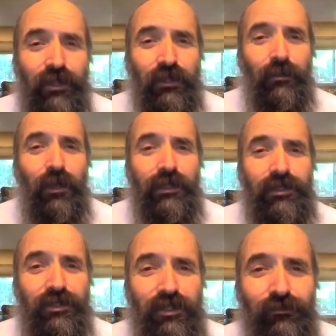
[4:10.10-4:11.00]
Well, I
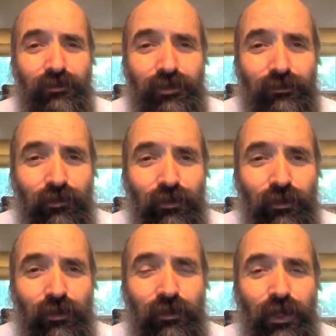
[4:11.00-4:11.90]
suggest, first of all,
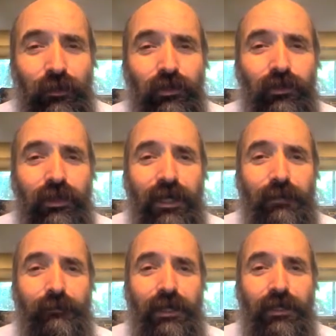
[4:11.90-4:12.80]
that we learn how to
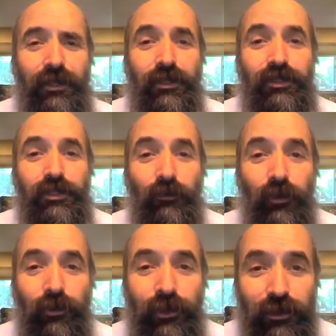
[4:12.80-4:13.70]
bend the small
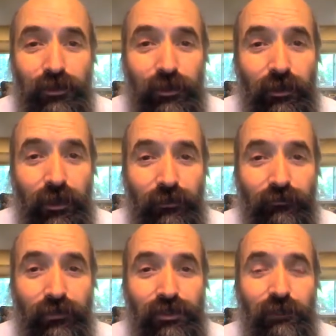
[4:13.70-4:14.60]
things in our life.
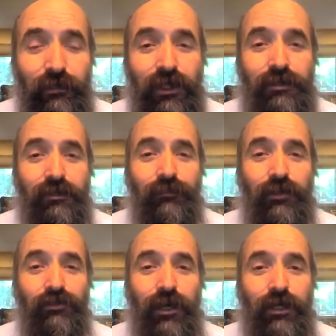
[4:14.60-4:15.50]
Because sometimes if we
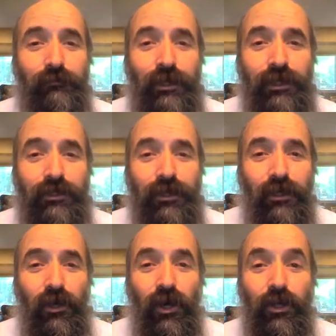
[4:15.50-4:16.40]
try to bend
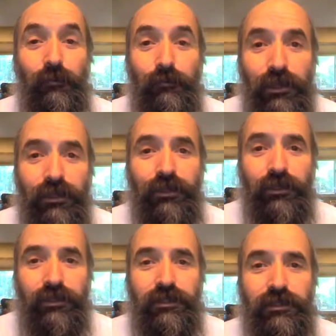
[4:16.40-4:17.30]
the big
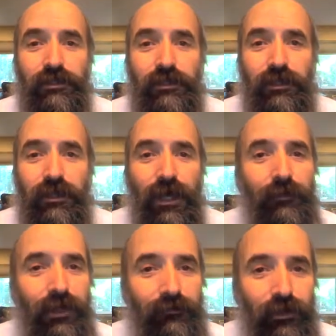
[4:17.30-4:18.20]
things, we
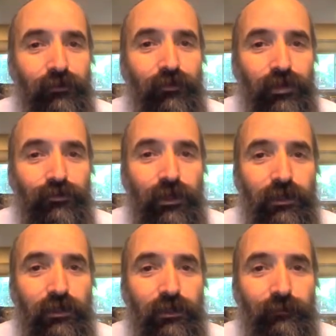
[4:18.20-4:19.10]
get very frustrated
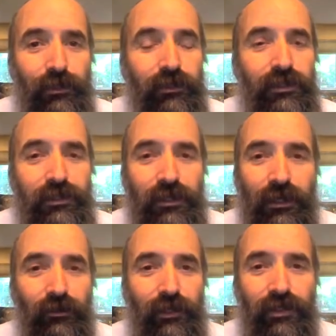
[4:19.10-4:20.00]
because it's not
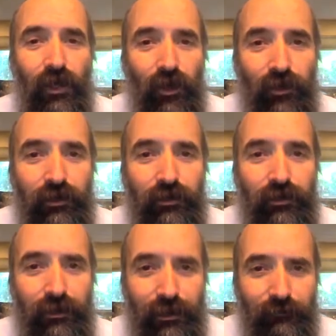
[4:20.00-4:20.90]
only it's hard,
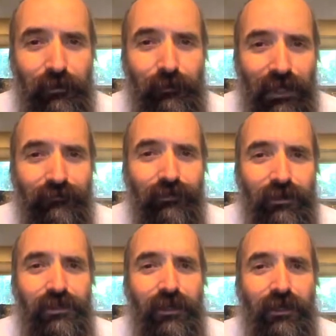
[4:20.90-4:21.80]
it can be painful
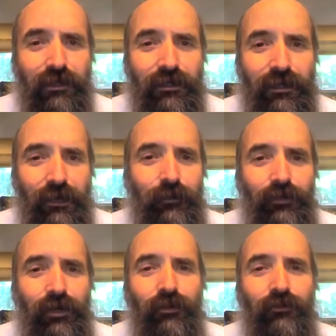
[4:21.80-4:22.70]
inside. And we'd
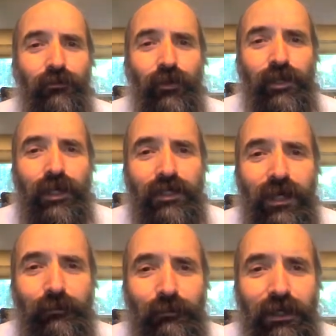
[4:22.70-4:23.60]
rather avoid that
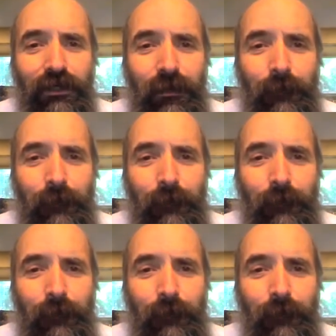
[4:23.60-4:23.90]
type of pain.